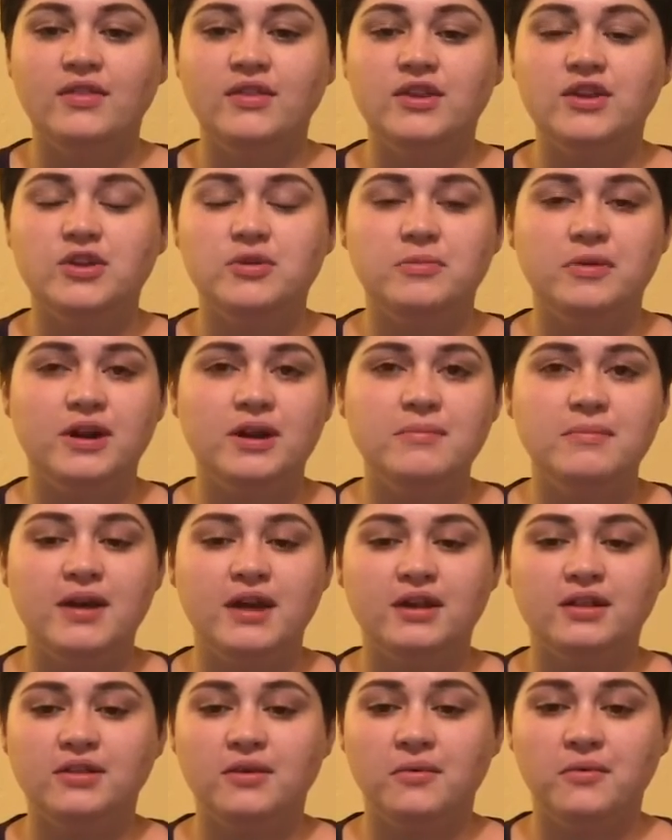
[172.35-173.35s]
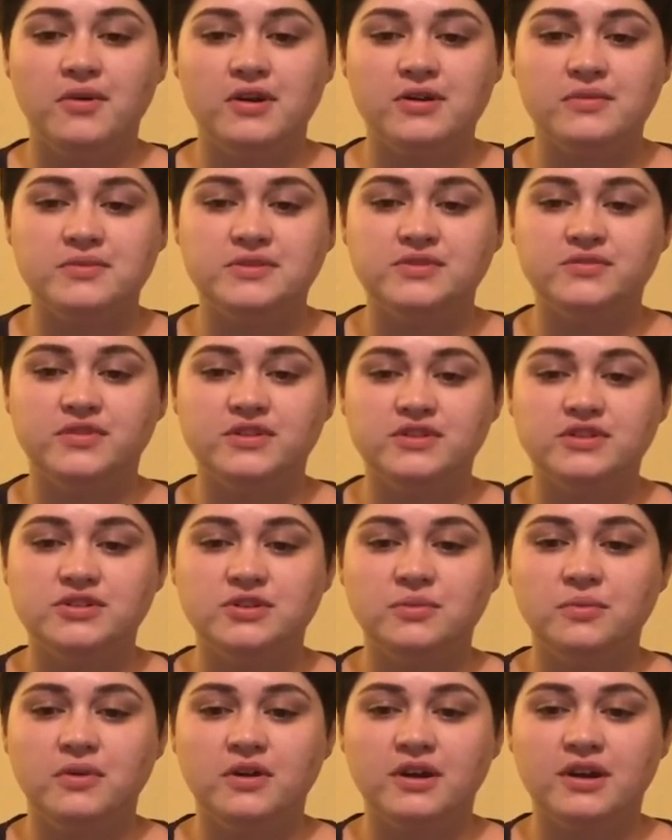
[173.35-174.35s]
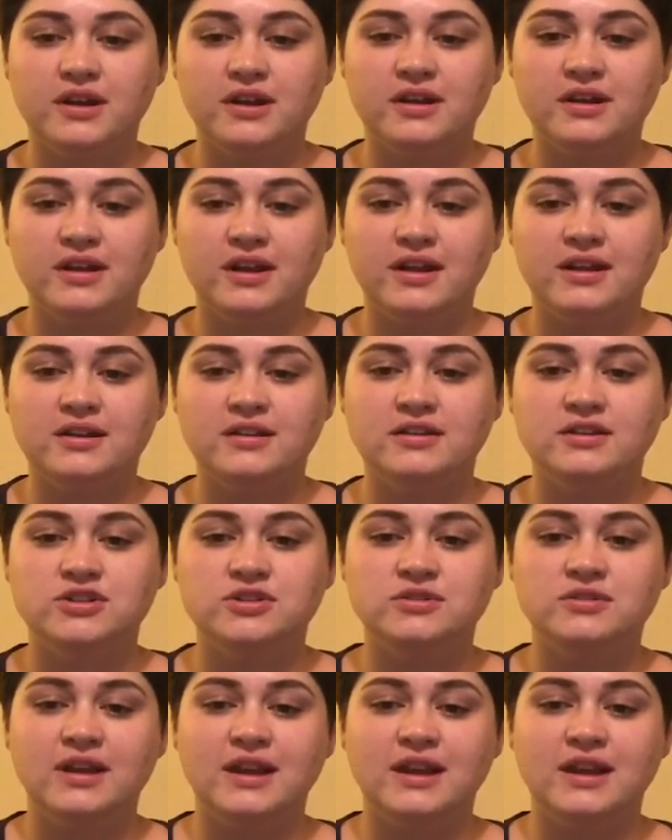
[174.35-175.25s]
The Newbery Medal Award was first awarded in